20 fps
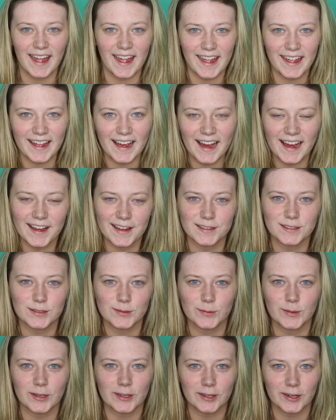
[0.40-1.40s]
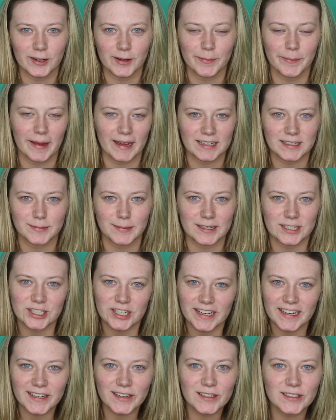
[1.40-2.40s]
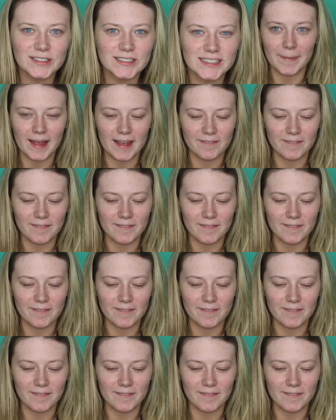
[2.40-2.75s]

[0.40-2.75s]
Hey guys, welcome back to my channel.